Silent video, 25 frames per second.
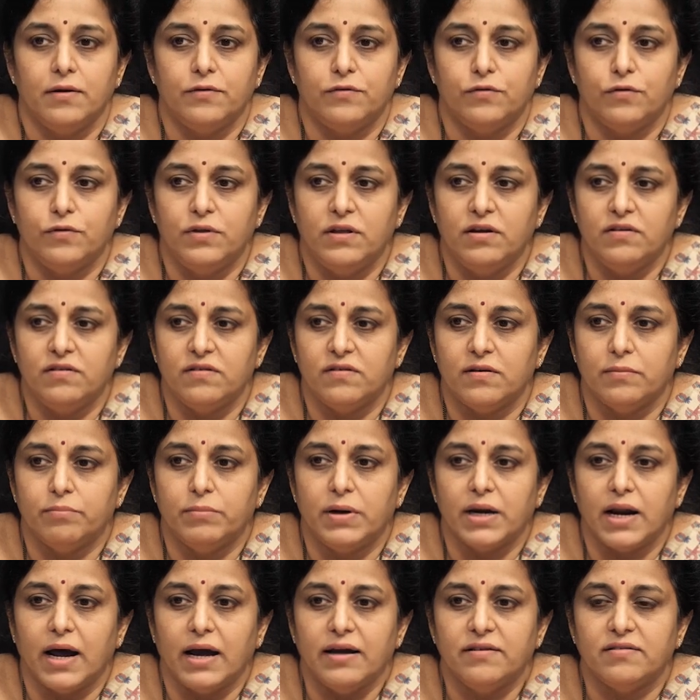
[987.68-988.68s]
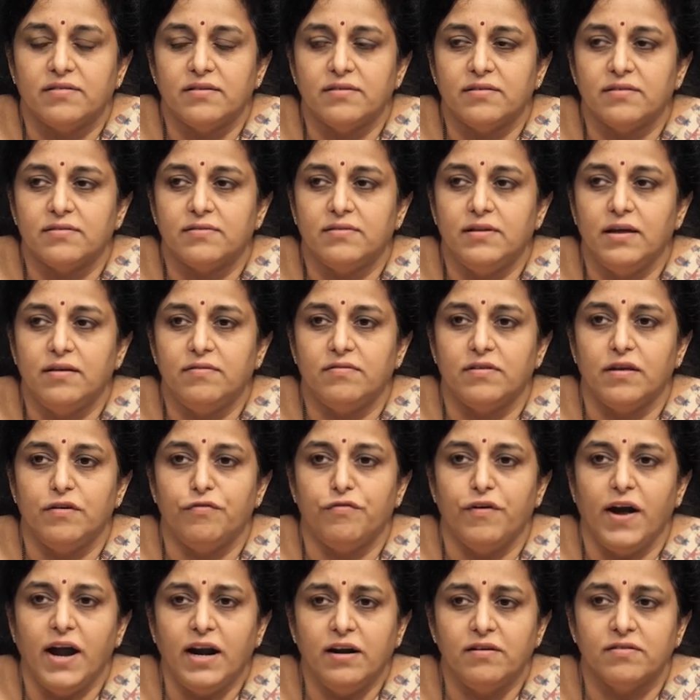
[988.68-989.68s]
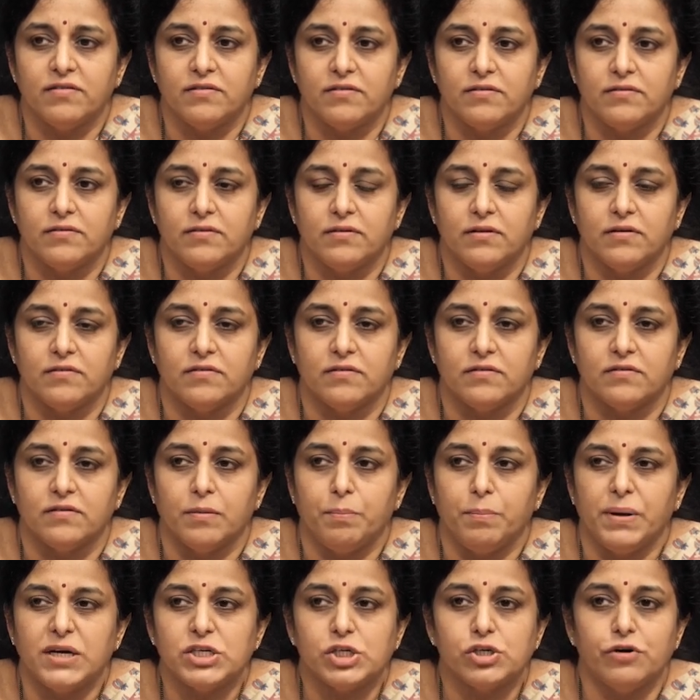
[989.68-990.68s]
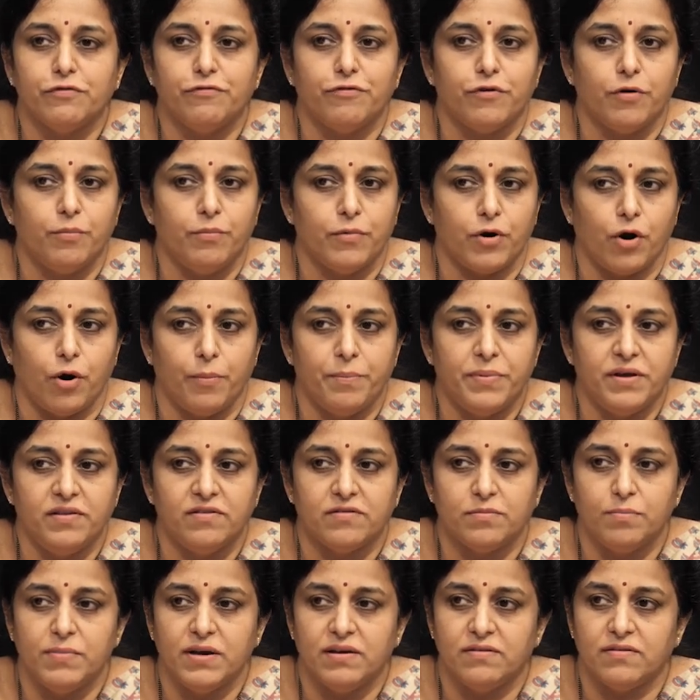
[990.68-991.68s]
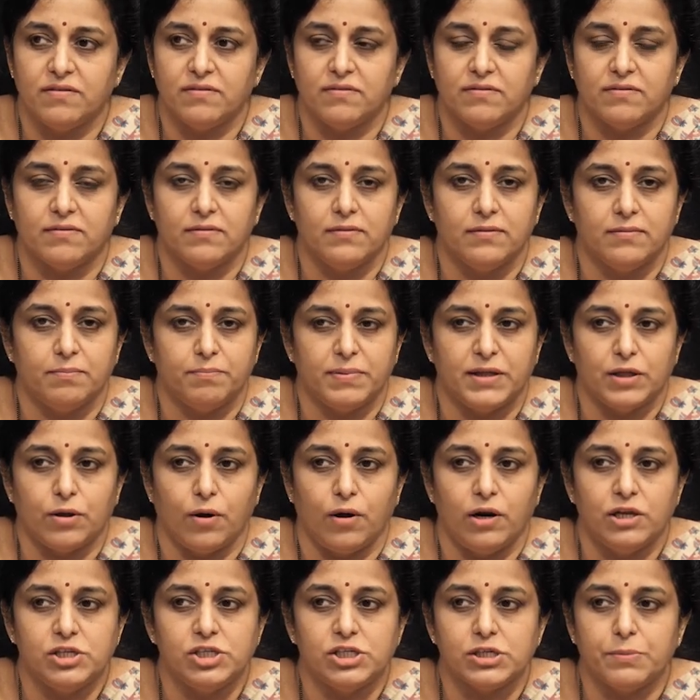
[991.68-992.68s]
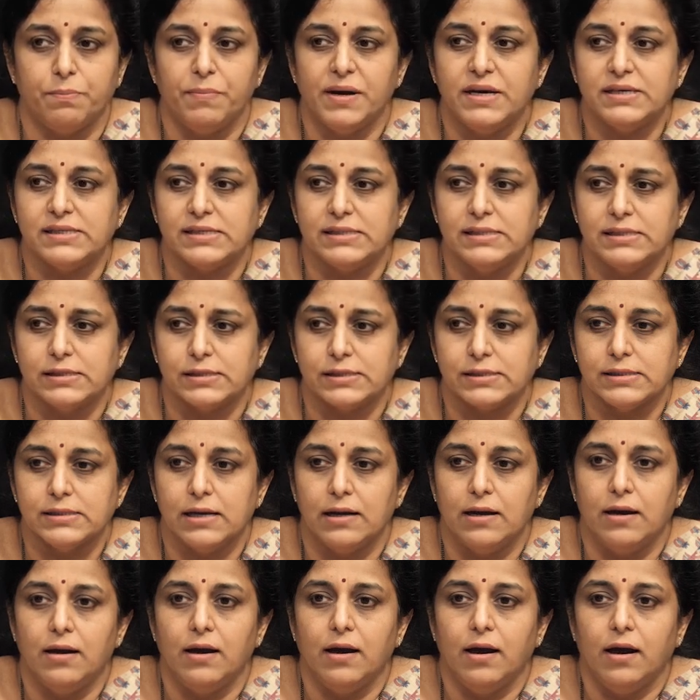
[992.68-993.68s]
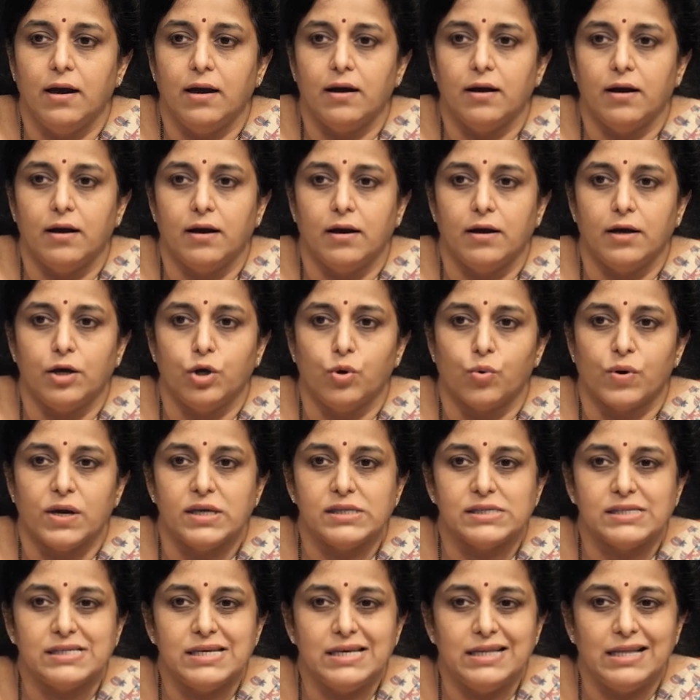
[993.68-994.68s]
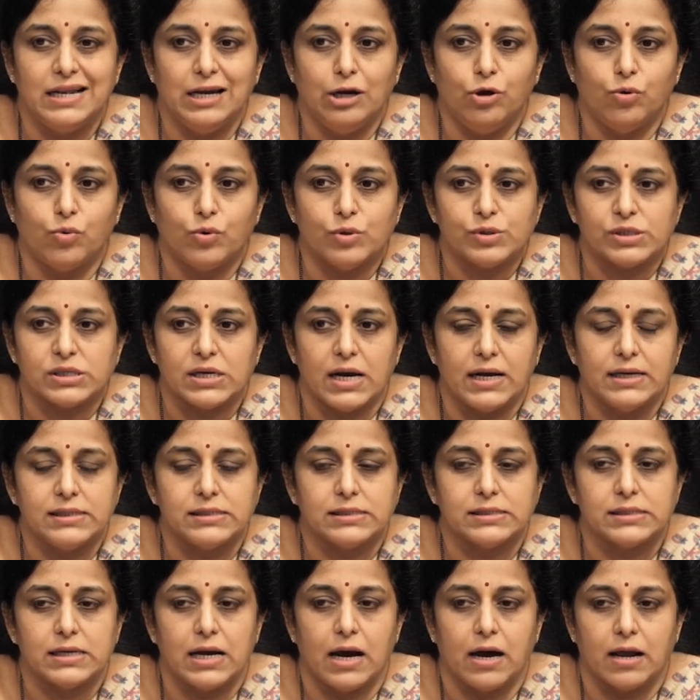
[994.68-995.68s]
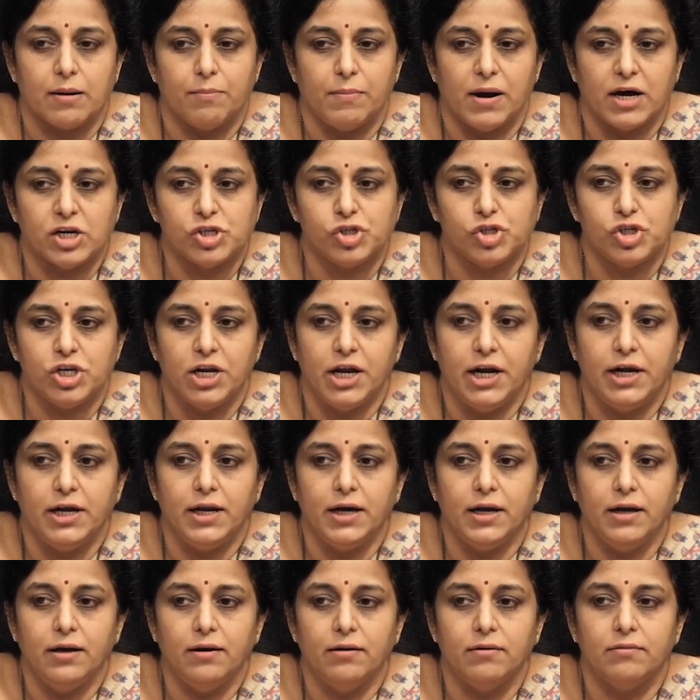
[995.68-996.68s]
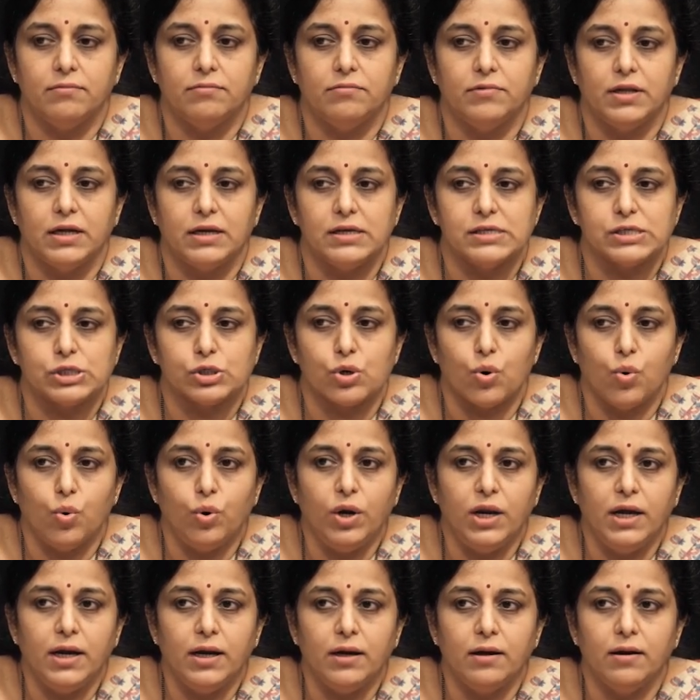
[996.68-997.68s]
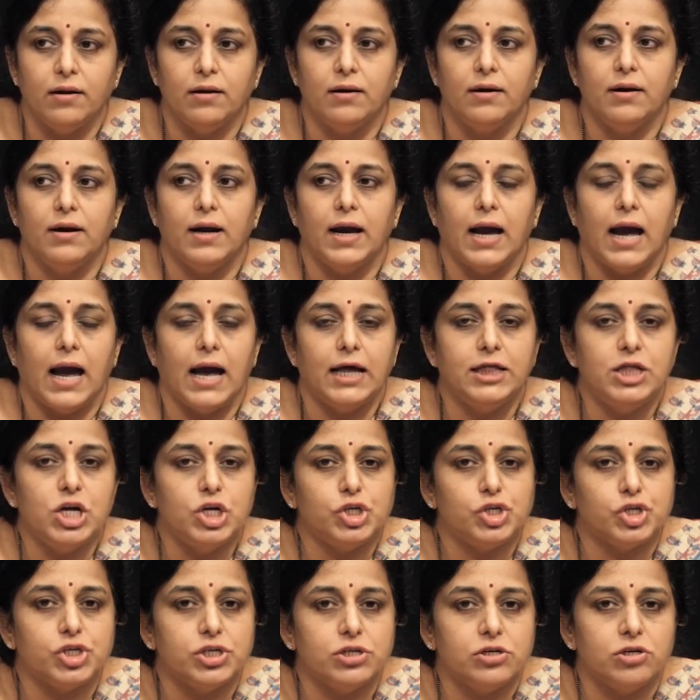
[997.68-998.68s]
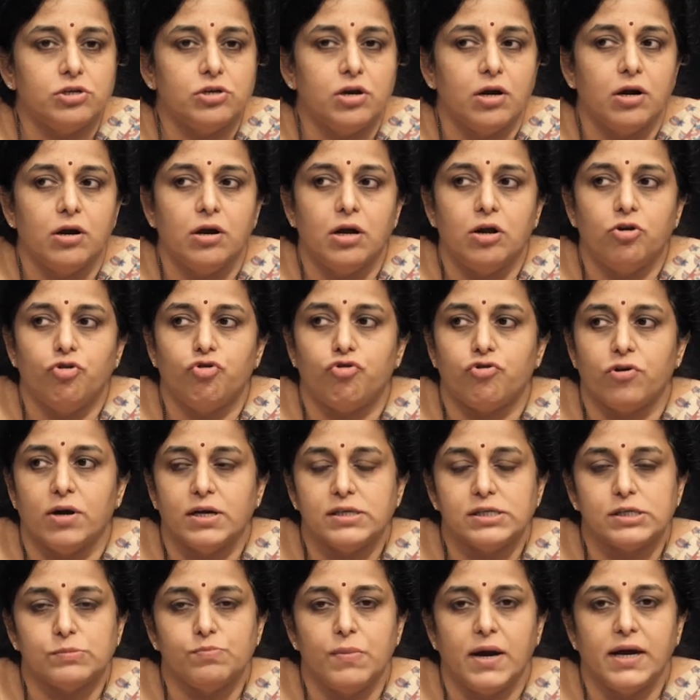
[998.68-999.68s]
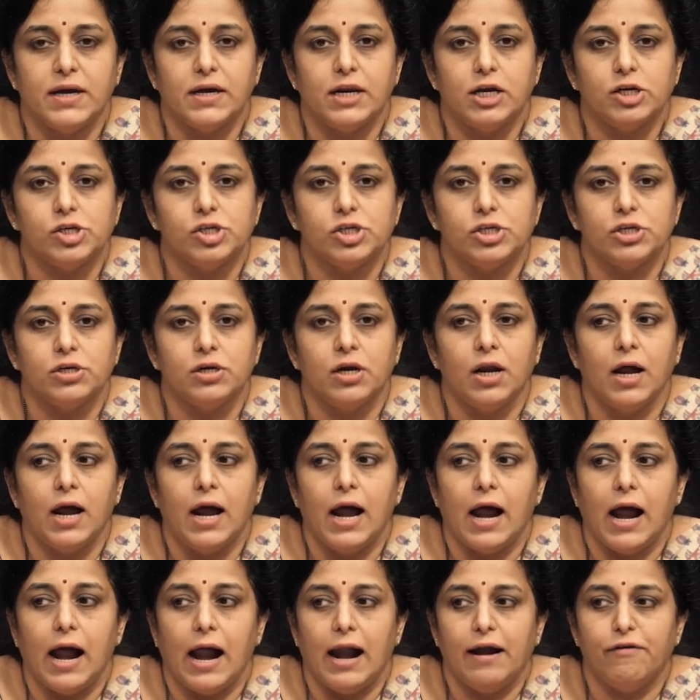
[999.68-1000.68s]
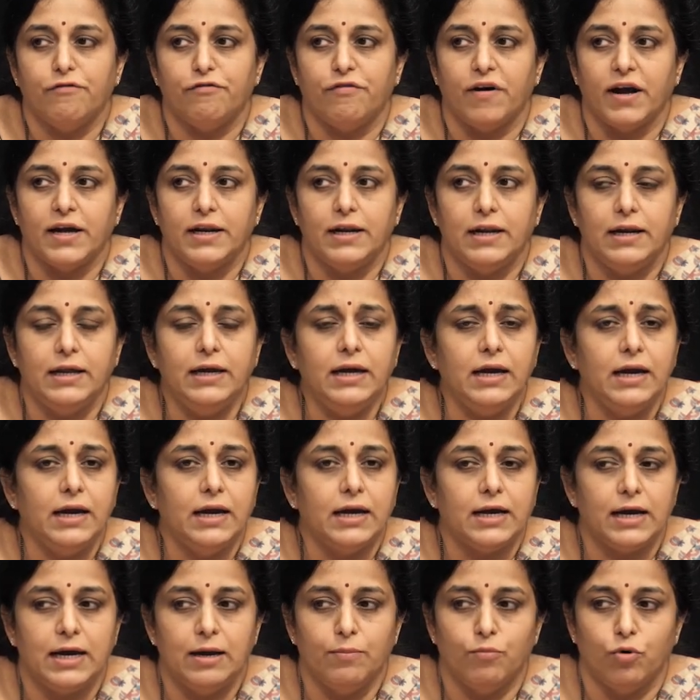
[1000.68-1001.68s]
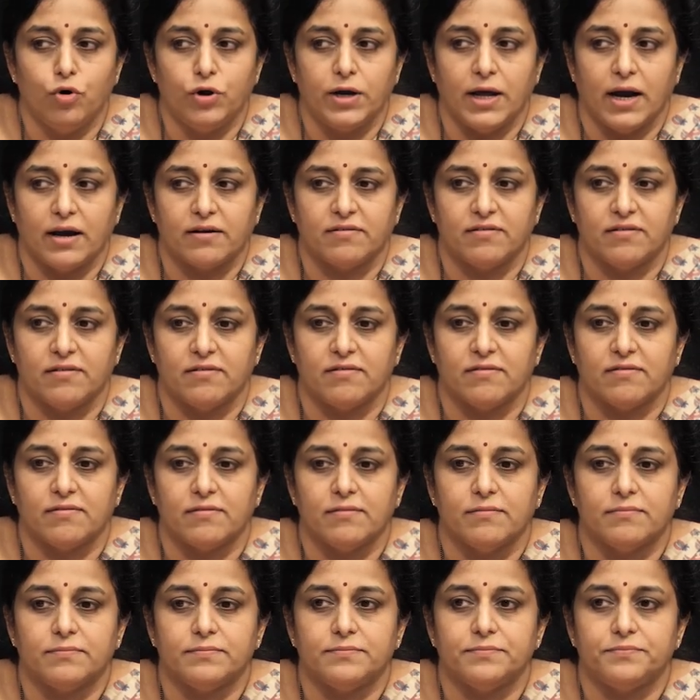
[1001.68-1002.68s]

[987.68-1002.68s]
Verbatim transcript: So this summarizes these effects. This is a picture from Robbins pathologic basis. You can see the leukocytes are marginating, there is rolling, addition, transmigration, and finally chemotaxis.